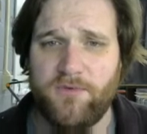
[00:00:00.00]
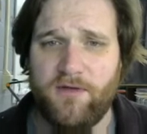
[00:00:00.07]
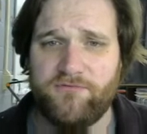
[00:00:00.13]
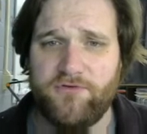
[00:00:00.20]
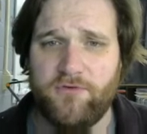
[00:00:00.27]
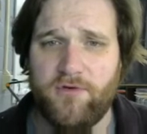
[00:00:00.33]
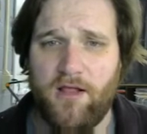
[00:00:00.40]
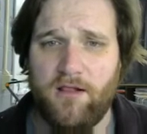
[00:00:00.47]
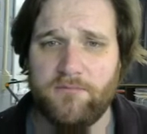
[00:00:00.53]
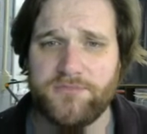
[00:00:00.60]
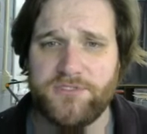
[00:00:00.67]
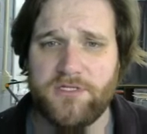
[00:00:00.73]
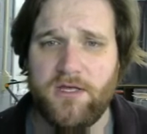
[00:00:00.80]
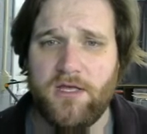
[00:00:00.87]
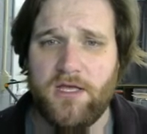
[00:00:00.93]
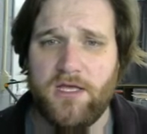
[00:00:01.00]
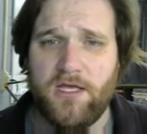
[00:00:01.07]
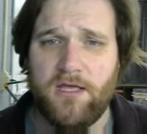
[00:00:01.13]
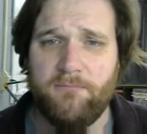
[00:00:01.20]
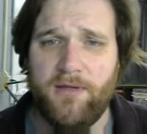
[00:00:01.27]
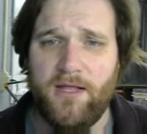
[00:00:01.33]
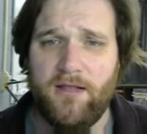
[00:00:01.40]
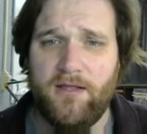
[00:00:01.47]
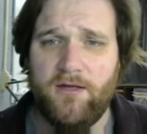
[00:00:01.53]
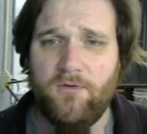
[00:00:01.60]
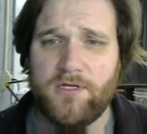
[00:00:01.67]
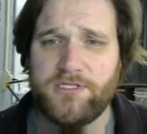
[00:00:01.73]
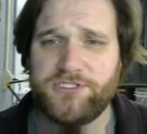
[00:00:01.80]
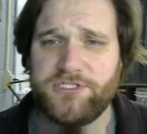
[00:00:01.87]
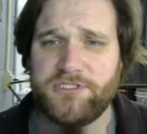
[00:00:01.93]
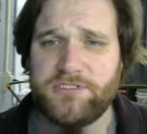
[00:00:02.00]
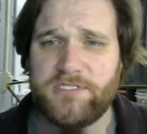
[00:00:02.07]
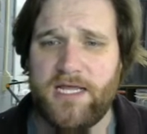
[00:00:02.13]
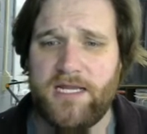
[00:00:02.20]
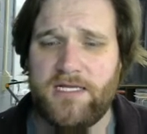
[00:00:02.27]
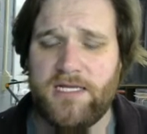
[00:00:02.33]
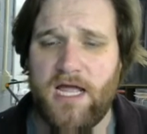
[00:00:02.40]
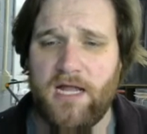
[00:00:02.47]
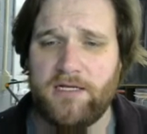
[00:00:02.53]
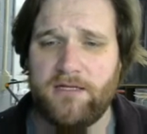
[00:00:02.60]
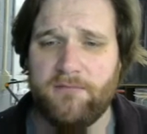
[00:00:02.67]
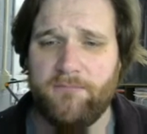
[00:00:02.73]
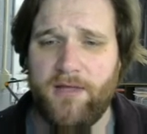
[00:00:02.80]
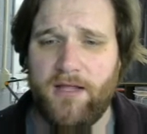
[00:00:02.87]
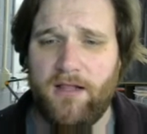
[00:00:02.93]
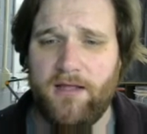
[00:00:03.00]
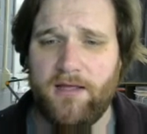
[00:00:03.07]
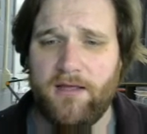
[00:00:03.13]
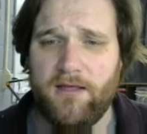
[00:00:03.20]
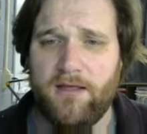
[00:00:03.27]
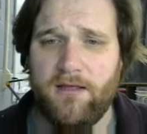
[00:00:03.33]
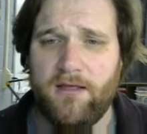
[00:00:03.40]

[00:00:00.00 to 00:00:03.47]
We have two columns, compelling questions and non-compelling.